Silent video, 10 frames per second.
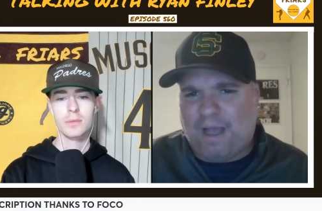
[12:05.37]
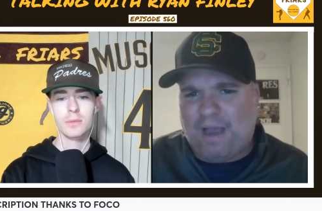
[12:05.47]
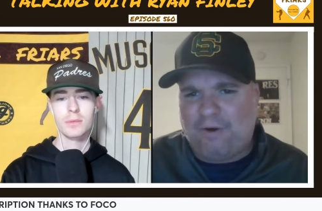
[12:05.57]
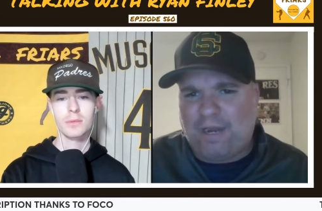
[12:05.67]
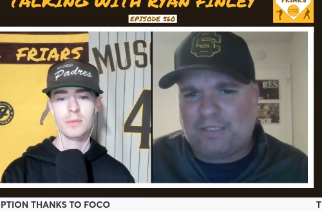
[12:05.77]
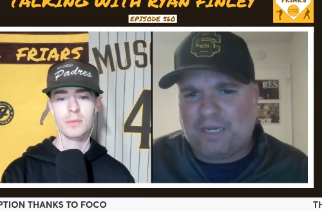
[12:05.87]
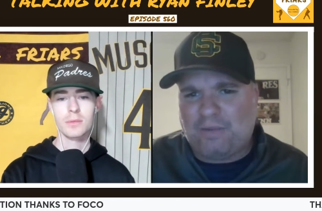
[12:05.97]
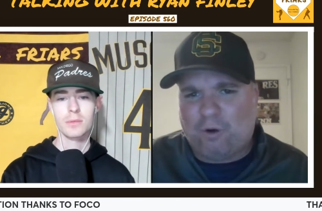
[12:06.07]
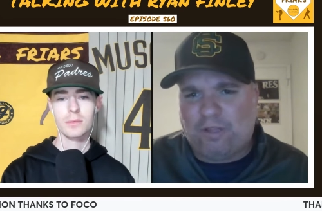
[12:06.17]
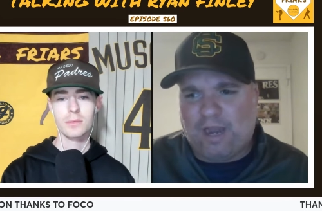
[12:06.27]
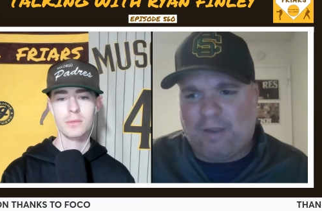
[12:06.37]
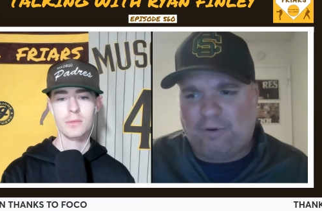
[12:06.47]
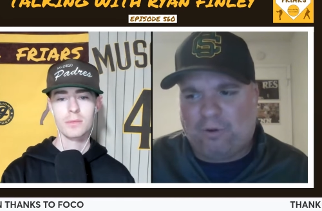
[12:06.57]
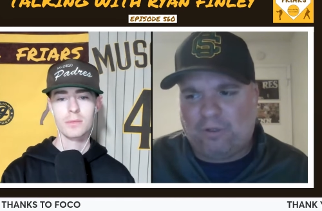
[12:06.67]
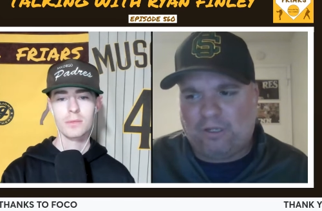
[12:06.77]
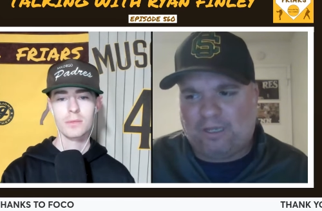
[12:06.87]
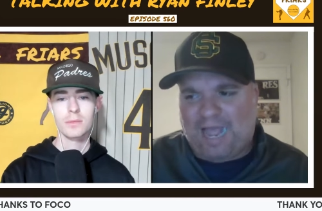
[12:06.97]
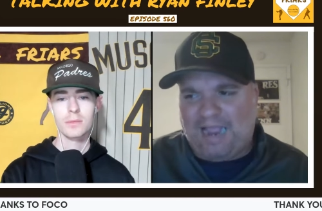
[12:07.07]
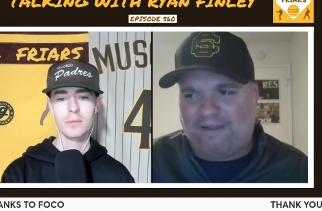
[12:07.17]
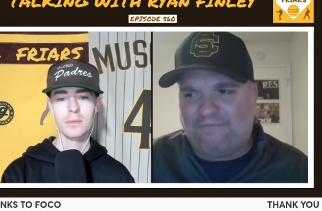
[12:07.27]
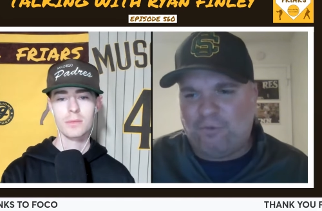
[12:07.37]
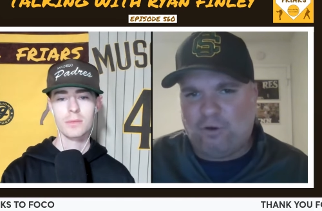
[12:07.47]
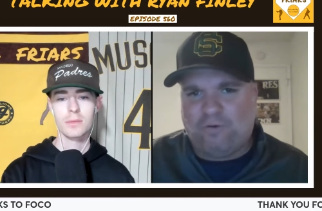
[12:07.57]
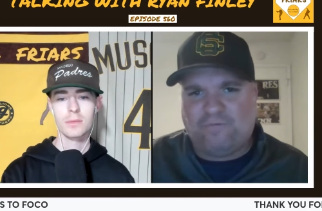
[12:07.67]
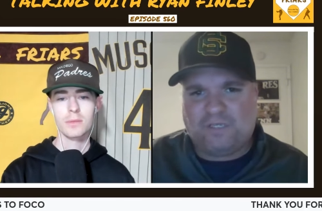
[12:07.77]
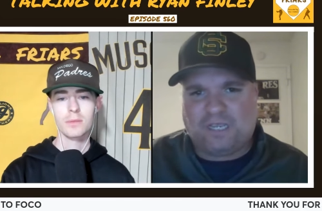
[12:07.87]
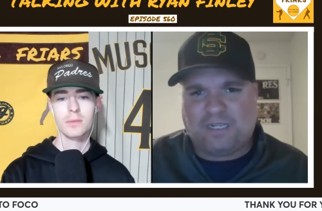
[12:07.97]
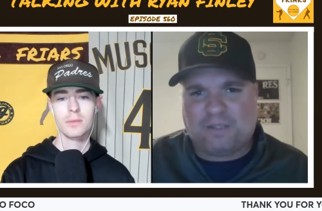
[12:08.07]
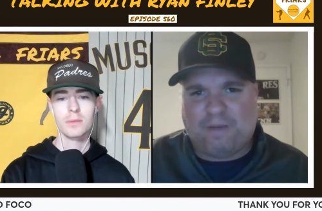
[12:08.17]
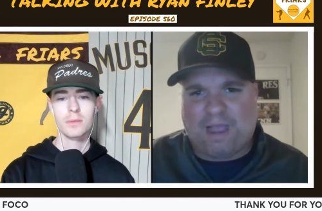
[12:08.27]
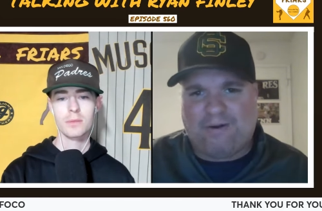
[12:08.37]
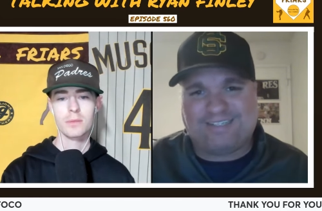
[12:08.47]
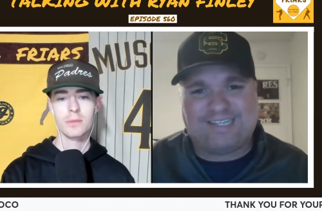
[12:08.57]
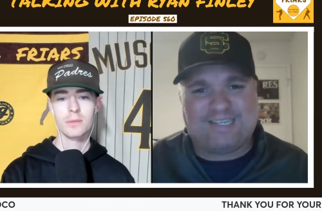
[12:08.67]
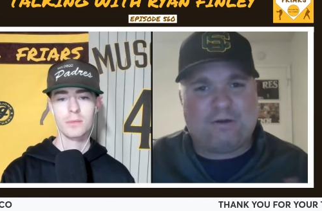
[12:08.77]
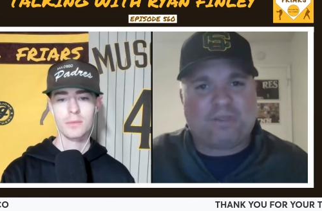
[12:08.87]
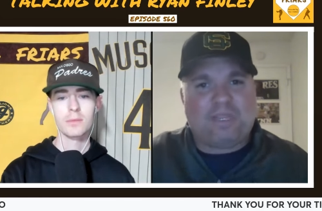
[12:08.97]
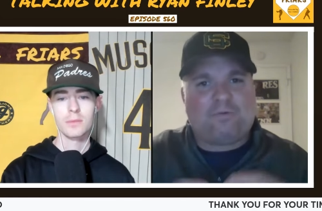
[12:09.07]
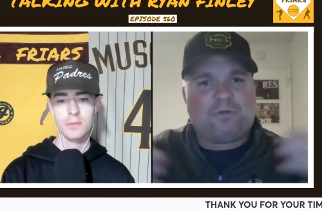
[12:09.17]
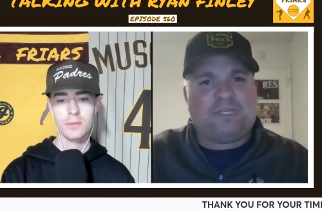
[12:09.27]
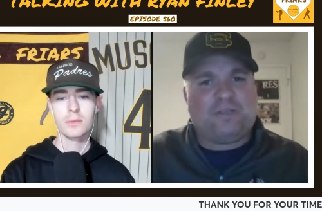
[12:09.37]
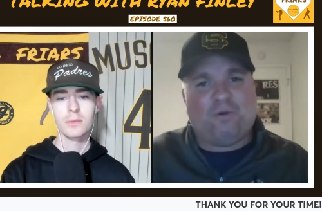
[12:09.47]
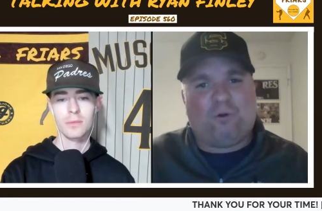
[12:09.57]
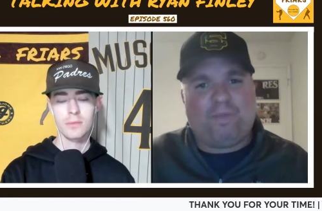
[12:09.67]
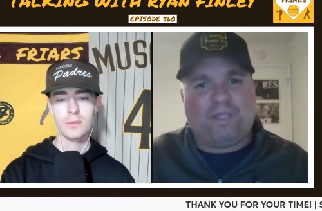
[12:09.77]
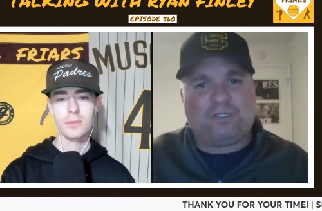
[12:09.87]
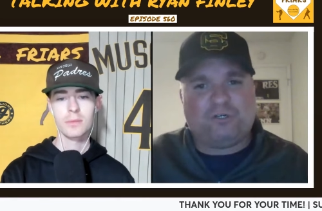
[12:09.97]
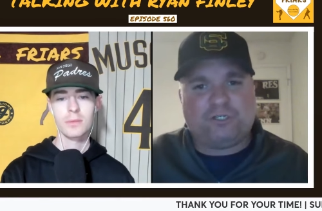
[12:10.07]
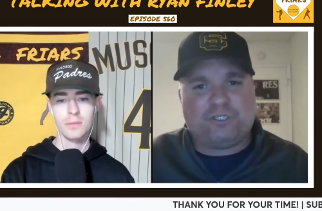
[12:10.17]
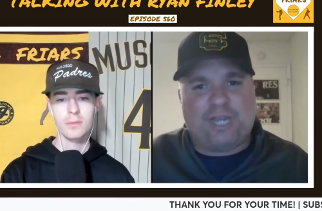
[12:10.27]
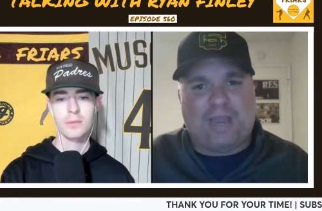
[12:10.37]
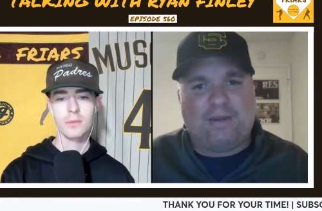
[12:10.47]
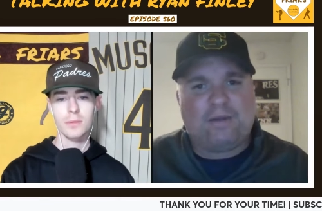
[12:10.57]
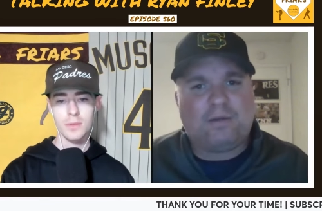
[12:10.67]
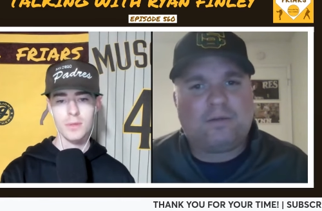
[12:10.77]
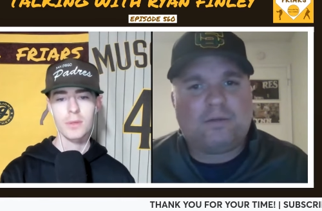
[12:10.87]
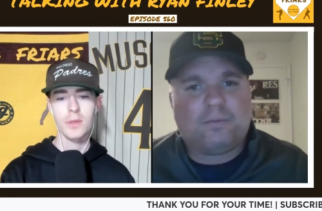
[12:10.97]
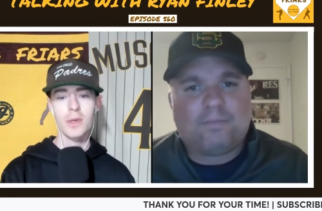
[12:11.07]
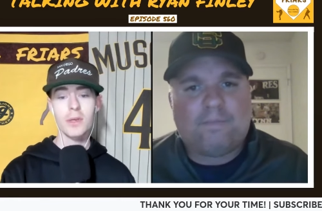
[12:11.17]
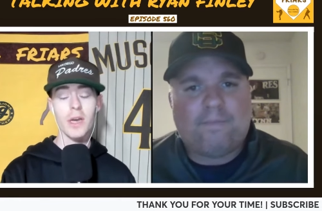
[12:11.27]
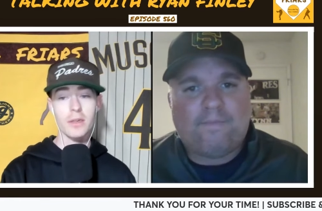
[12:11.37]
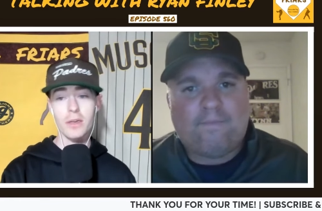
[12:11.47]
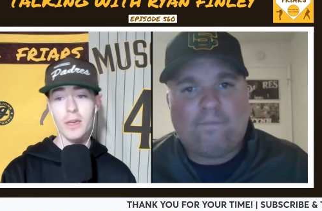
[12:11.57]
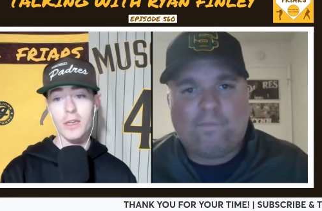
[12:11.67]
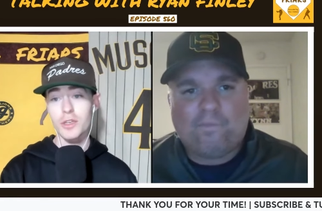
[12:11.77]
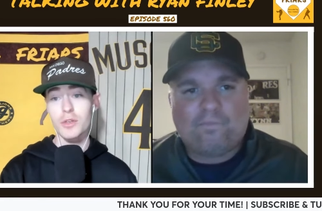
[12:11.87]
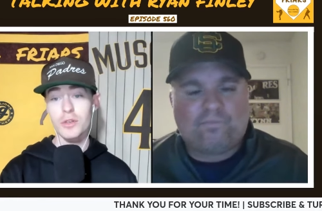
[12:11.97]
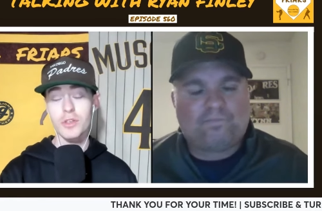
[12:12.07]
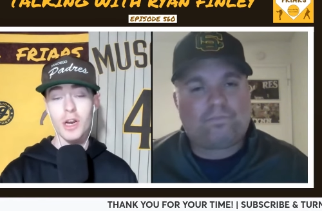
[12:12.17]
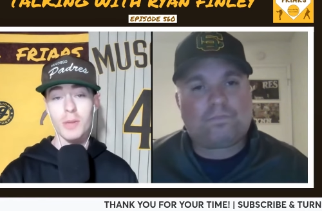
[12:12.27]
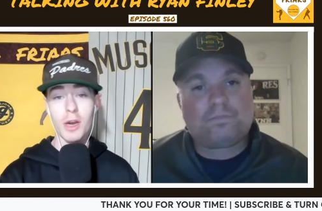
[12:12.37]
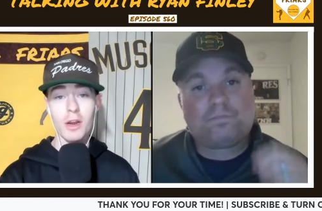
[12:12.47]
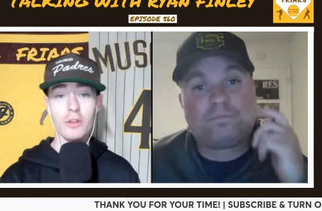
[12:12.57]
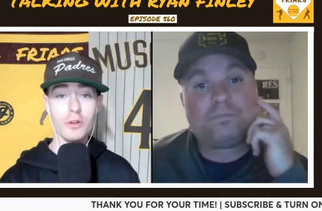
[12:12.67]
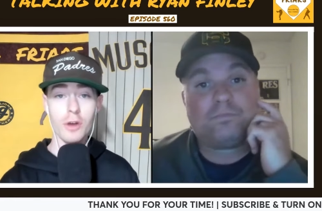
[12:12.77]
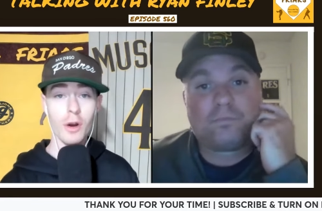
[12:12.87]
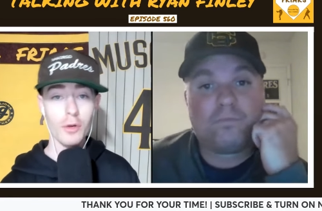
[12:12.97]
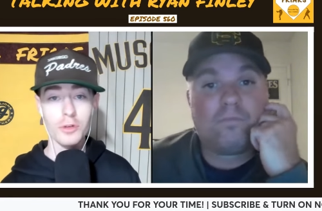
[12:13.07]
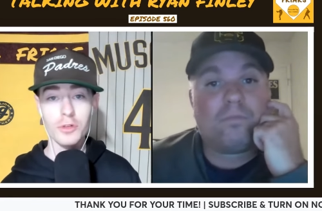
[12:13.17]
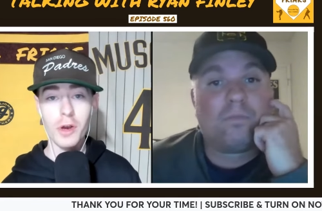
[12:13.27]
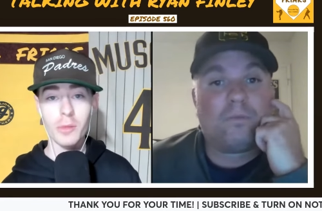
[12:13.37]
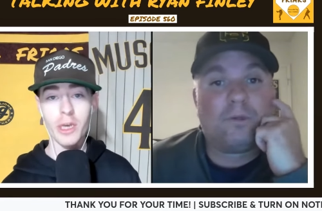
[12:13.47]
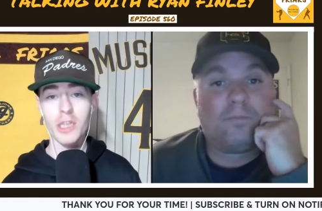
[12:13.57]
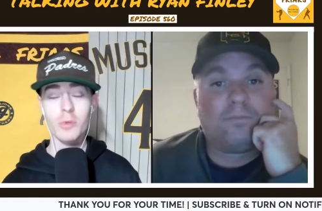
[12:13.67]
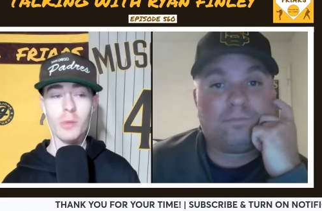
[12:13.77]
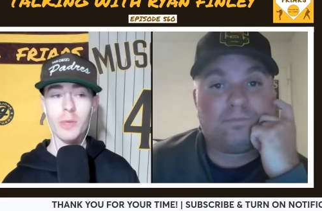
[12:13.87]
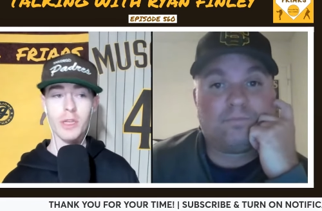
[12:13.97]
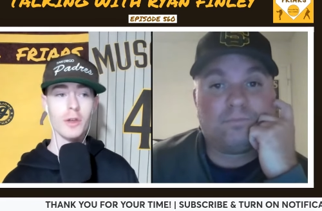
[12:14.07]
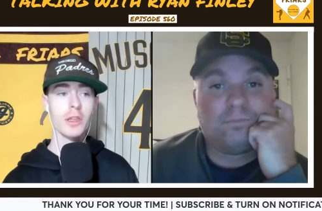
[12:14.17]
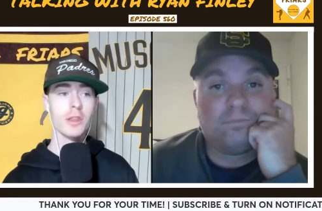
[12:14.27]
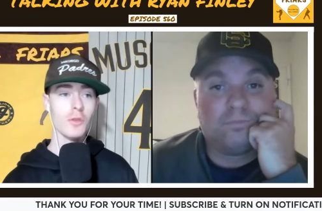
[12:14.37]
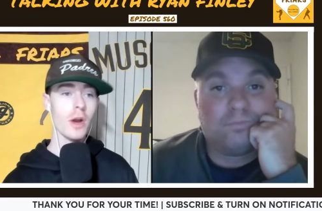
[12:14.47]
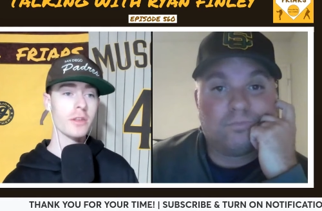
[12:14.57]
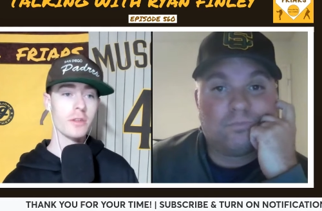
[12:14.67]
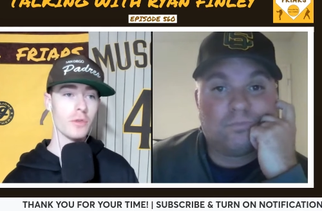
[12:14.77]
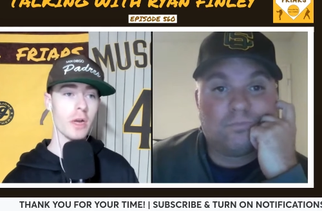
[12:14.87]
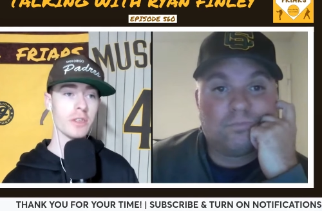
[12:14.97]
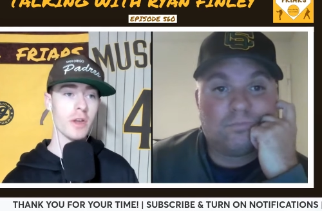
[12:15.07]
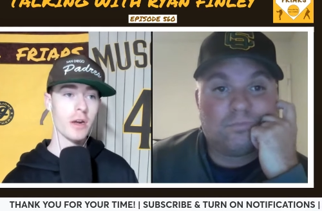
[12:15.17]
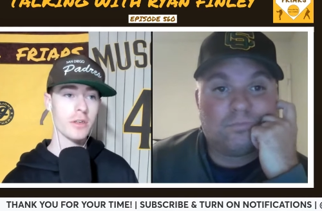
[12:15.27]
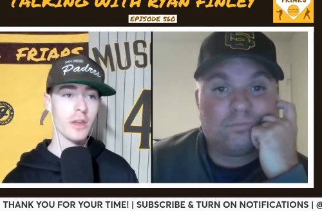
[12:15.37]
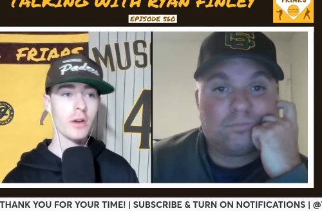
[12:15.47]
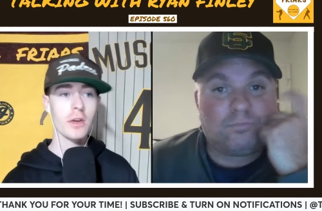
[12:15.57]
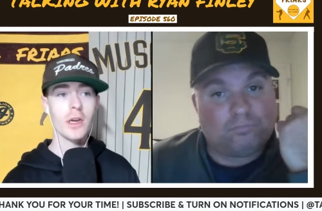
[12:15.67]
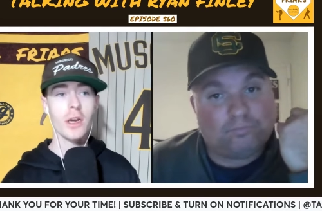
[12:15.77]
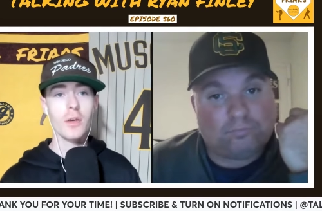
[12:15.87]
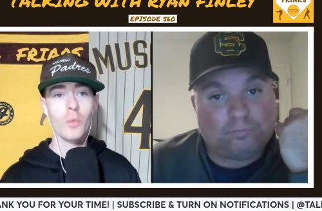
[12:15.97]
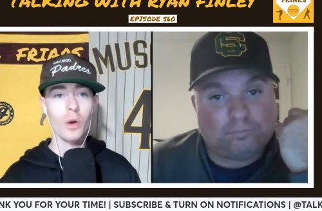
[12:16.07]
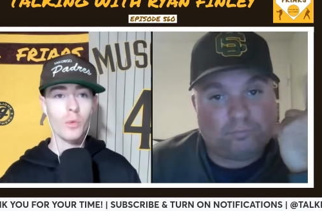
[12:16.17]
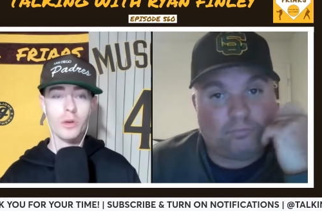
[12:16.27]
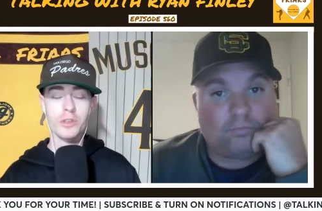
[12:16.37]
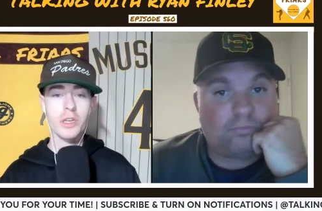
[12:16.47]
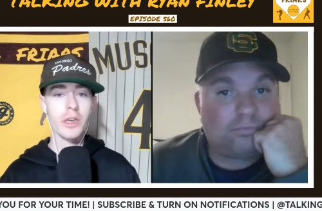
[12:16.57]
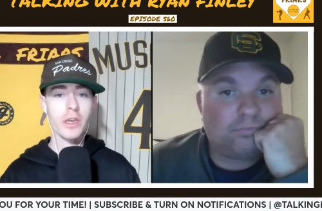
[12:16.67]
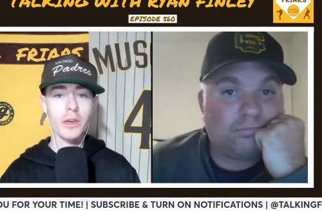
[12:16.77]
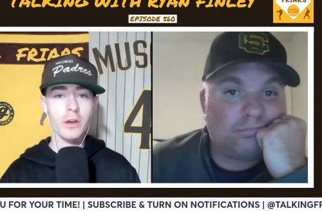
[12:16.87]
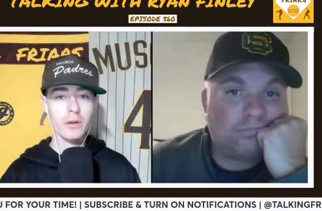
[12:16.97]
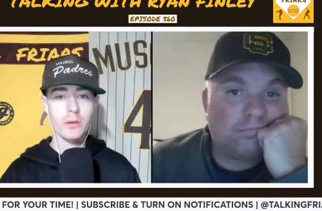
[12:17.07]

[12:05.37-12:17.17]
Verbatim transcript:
Speaker 1: the Padres any more than I would hold a lack of moves against the Padres because I don't think we're seeing the whole picture just yet.
Speaker 2: Yeah, and you, you talk about other owners around baseball. I mean, look at the Red, the Red Sox. They're what we're seeing here